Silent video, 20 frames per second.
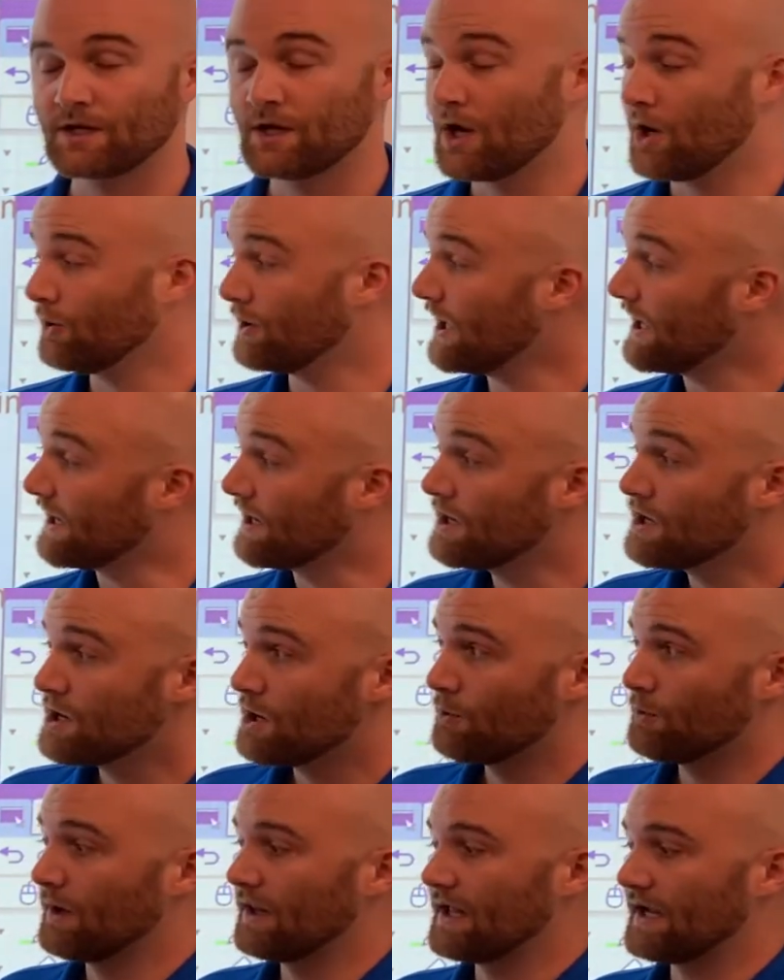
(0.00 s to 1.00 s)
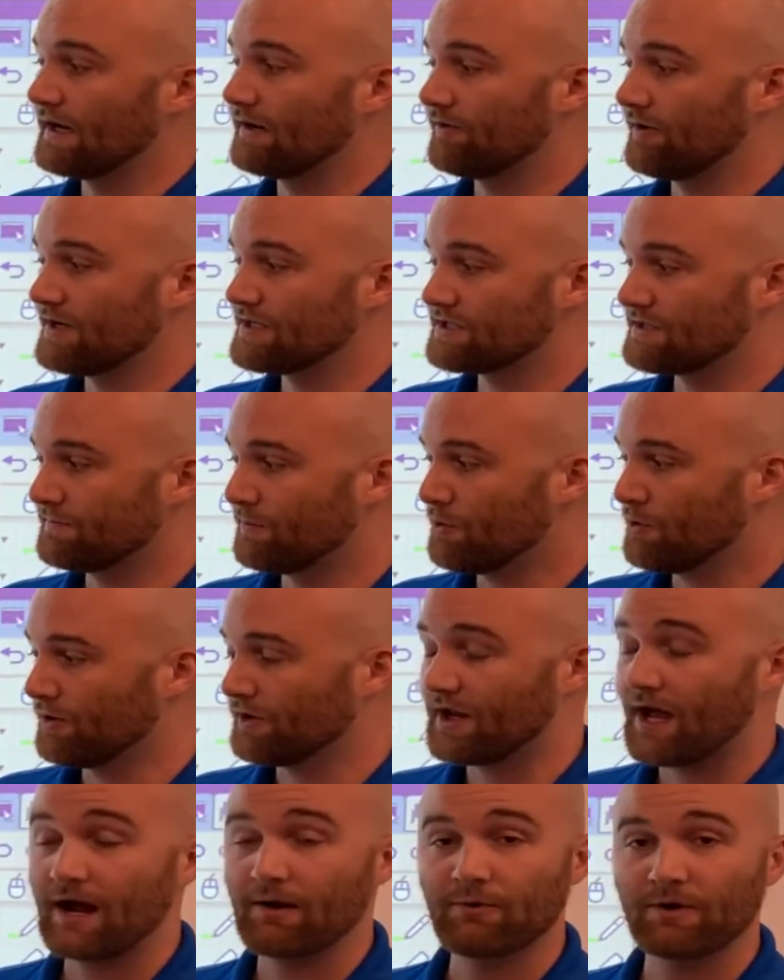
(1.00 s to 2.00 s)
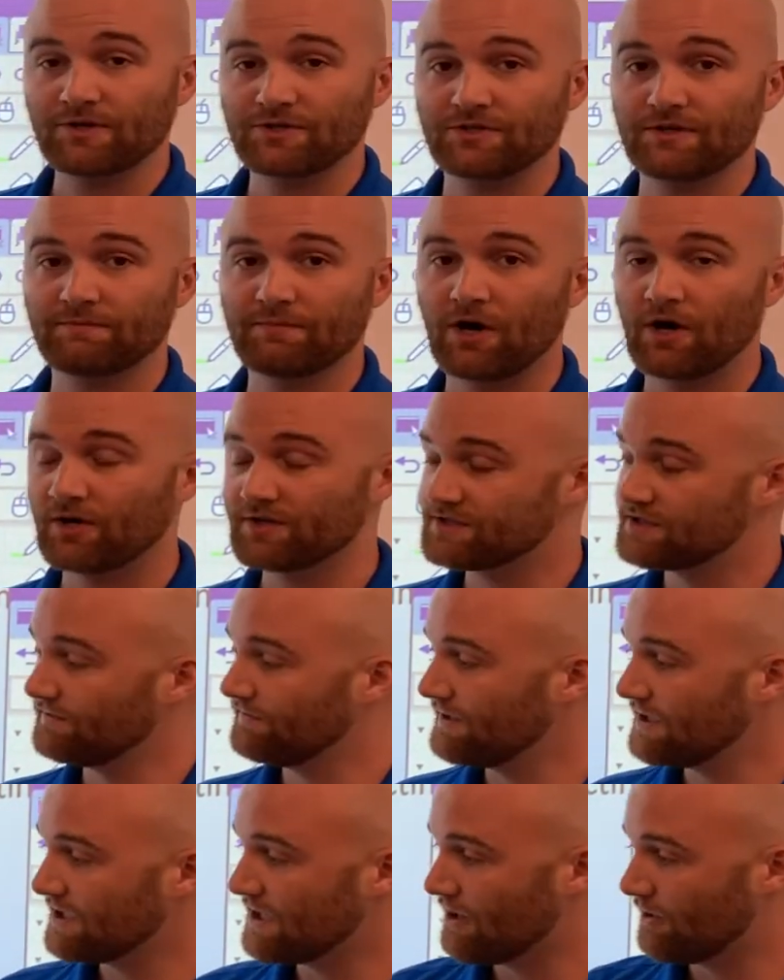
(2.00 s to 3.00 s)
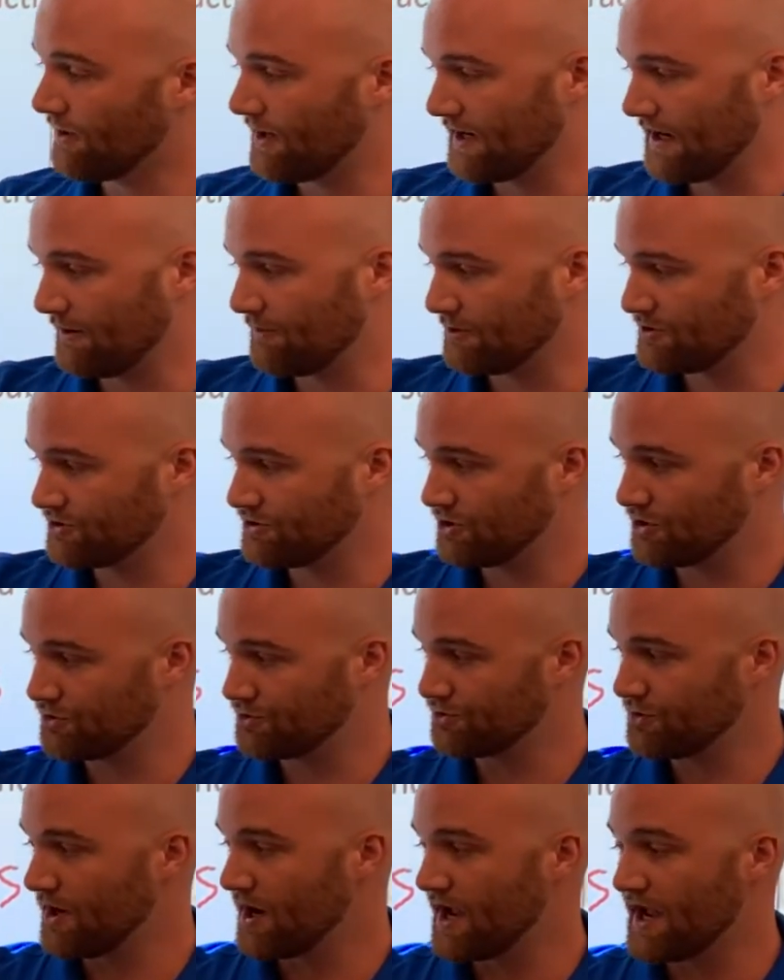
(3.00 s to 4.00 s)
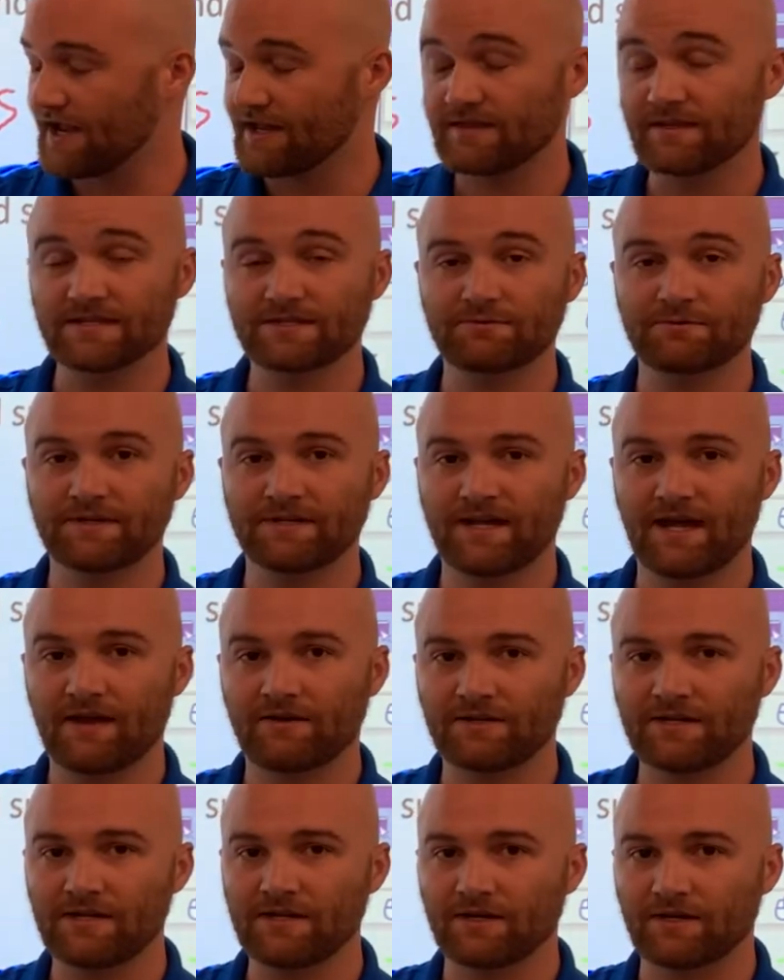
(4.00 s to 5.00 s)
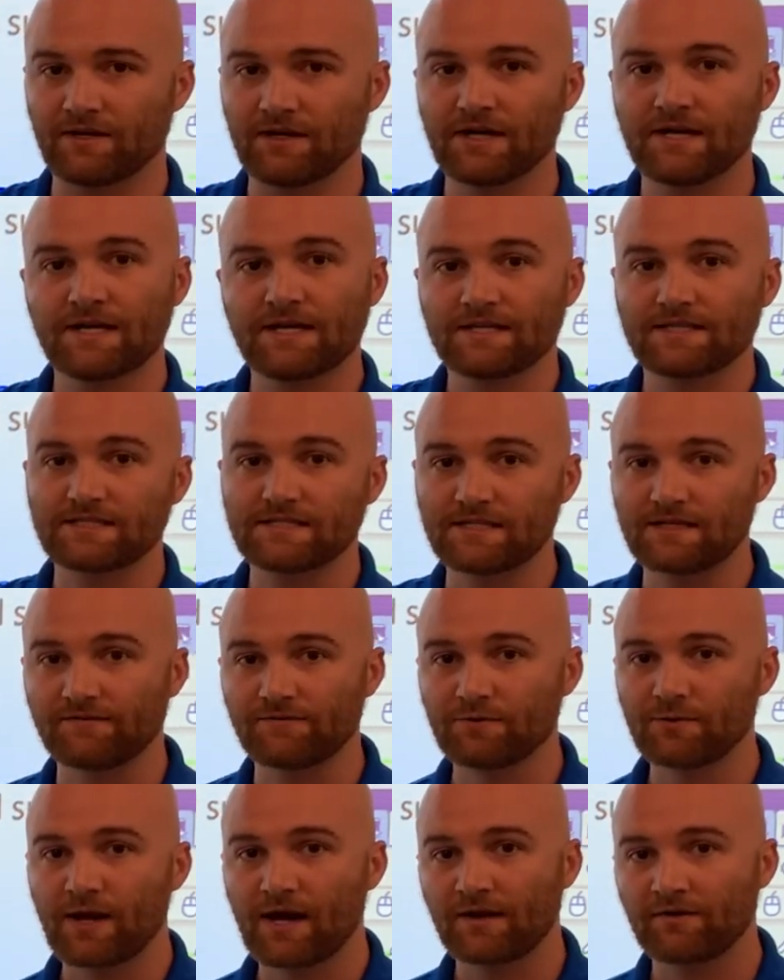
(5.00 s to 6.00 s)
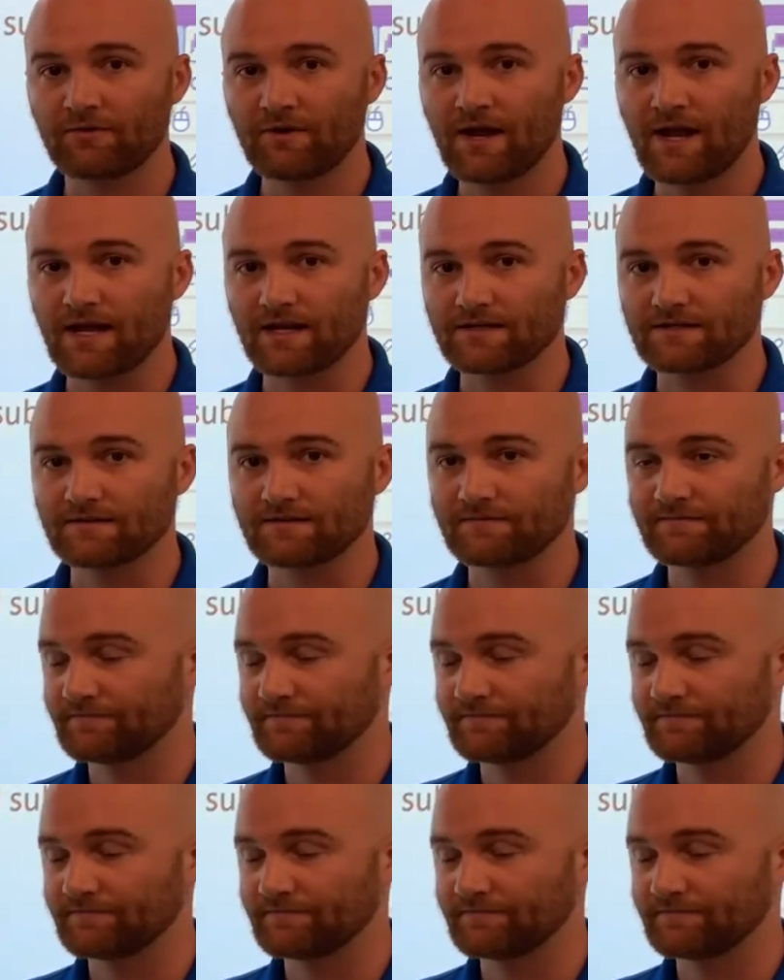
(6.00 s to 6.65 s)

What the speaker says: Okay, while I erase the board, I want you to pause the video and I want you to try this one down here. See if you got it right.